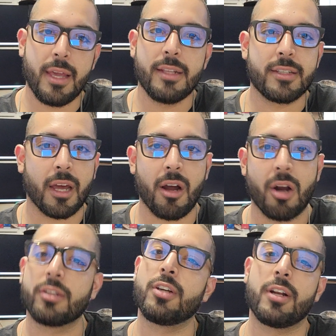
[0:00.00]
It's kind of
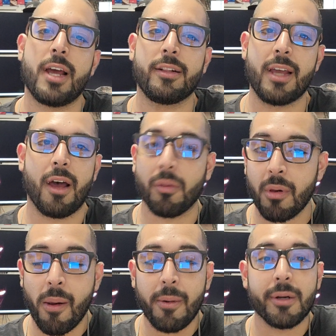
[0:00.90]
hard to turn that down.
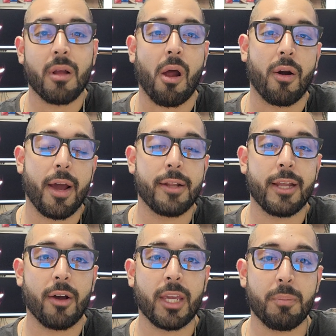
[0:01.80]
All right,
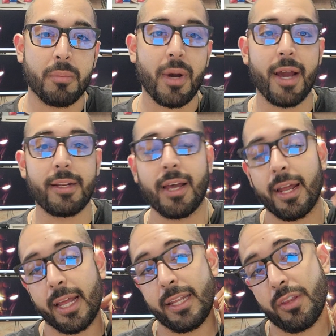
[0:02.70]
now keep in mind
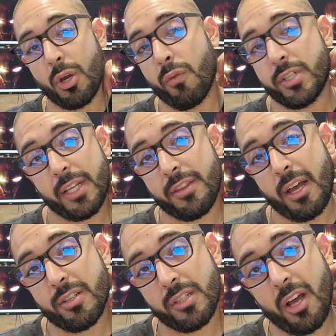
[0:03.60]
that anything over
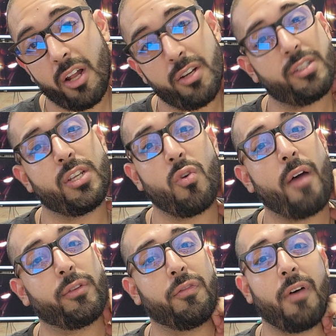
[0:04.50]
$10,000 and you
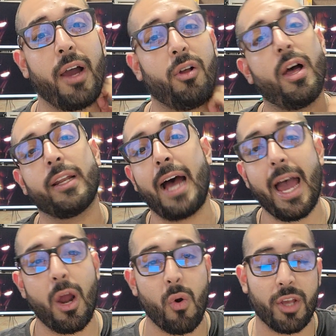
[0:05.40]
have to file an
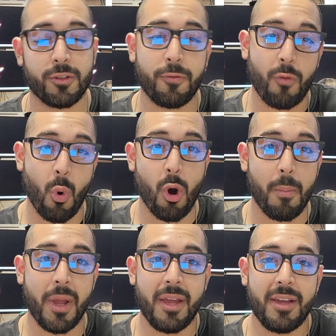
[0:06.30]
IRS
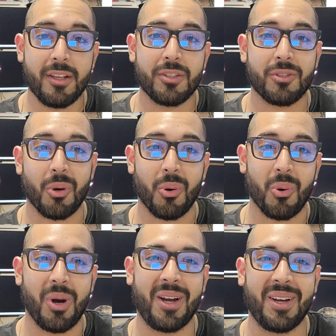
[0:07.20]
form. So